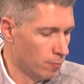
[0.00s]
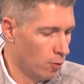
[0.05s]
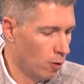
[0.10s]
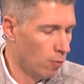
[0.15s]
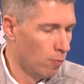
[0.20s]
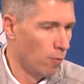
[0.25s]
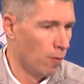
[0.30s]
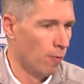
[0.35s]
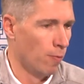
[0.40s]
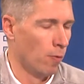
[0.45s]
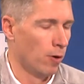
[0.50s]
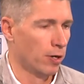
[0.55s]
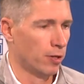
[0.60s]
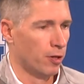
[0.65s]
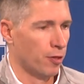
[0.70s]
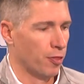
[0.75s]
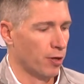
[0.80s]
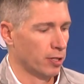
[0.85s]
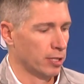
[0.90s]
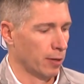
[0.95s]
Well, one of
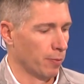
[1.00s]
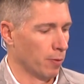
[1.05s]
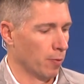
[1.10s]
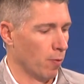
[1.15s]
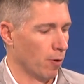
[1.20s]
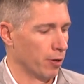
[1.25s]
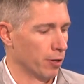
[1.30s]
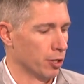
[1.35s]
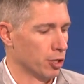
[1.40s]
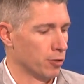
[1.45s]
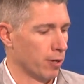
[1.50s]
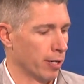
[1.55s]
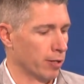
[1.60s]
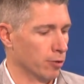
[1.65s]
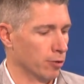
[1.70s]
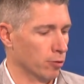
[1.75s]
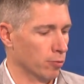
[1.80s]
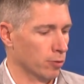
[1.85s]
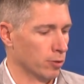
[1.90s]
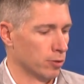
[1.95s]
the things that we wanted to try
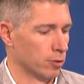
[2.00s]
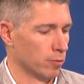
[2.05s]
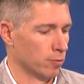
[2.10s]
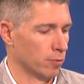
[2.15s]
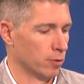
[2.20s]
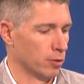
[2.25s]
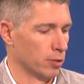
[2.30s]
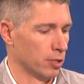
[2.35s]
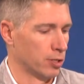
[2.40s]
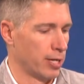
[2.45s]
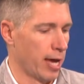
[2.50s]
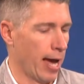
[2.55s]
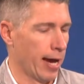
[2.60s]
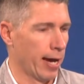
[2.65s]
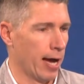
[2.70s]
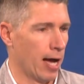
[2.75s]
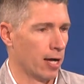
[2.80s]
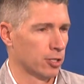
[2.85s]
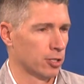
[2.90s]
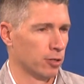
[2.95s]
and do was
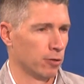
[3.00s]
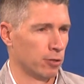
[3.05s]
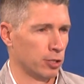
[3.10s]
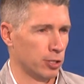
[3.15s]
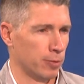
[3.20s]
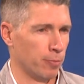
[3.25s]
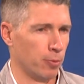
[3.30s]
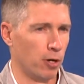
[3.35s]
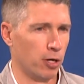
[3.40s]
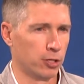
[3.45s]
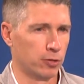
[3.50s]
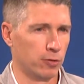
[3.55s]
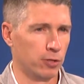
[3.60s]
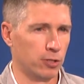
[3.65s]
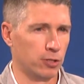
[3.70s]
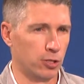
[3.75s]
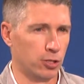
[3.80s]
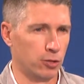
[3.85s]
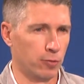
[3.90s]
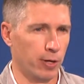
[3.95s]
attack Oscar in some ball screen
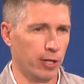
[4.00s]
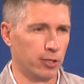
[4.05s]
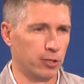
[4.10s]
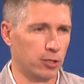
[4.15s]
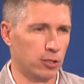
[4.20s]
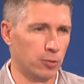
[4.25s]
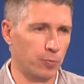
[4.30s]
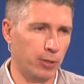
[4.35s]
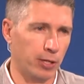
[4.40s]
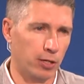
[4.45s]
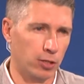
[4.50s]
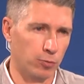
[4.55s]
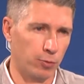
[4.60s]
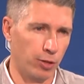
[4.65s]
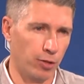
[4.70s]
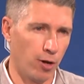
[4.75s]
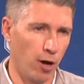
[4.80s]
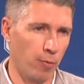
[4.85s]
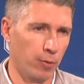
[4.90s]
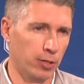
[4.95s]
situations because we
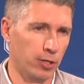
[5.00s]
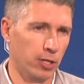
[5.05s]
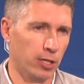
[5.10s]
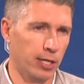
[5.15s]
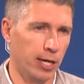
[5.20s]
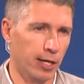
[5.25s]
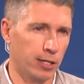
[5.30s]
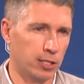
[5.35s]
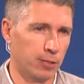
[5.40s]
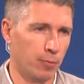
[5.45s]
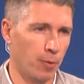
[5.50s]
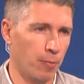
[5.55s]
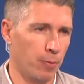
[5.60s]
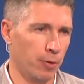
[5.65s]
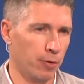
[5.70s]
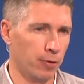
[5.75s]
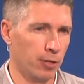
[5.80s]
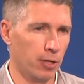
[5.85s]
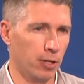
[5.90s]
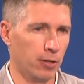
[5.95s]
thought we could get some
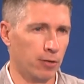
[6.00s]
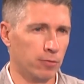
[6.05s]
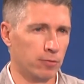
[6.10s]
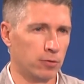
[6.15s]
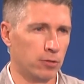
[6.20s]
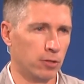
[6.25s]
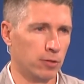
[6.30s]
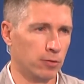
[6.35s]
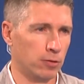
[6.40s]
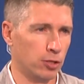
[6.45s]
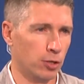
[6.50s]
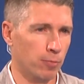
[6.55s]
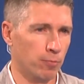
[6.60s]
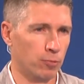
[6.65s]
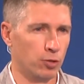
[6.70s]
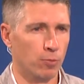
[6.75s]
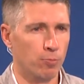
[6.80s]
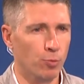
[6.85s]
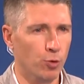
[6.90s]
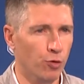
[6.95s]
ability
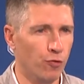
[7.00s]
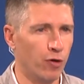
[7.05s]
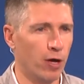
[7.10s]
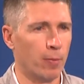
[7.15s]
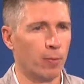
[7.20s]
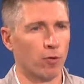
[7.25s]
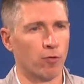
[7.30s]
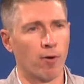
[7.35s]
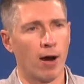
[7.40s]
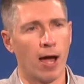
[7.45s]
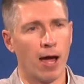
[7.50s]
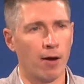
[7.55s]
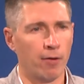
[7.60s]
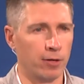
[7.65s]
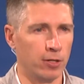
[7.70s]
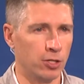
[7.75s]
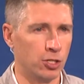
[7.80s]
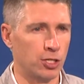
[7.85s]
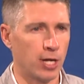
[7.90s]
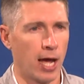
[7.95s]
to move him
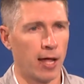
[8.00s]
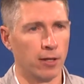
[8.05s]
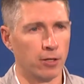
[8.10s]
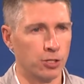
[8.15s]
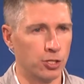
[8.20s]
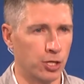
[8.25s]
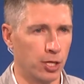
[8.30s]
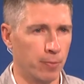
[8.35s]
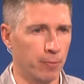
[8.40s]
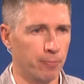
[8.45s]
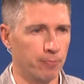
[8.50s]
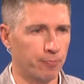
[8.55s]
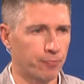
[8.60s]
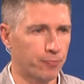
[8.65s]
around and challenge him,